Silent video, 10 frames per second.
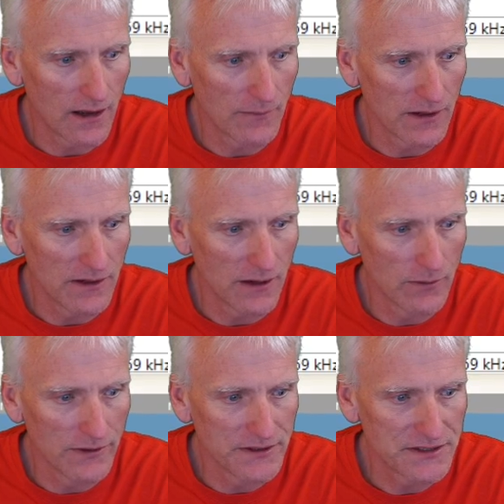going to
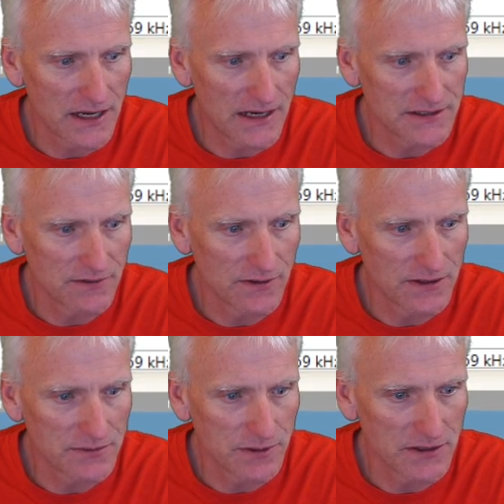double the size of
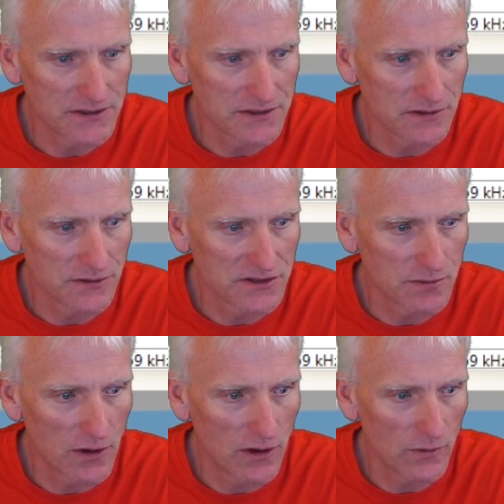this because it's a little
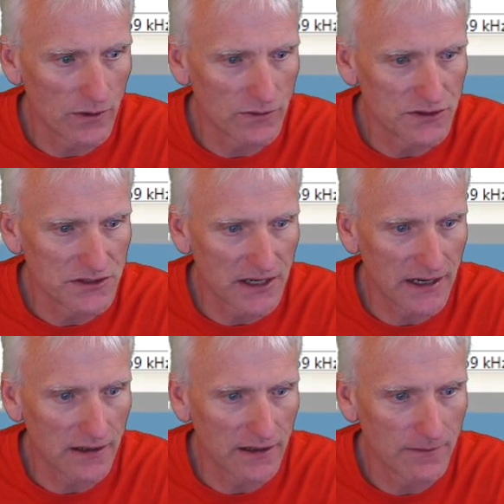small when it was just
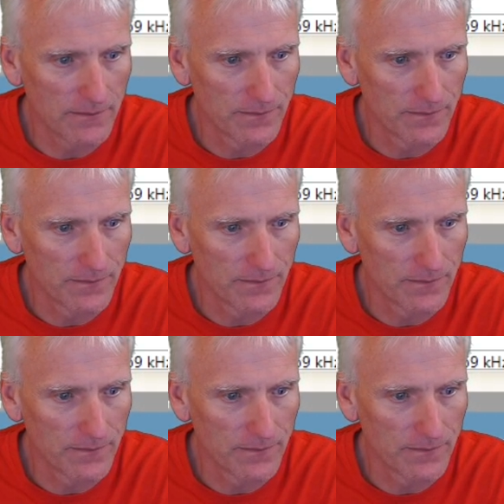idling.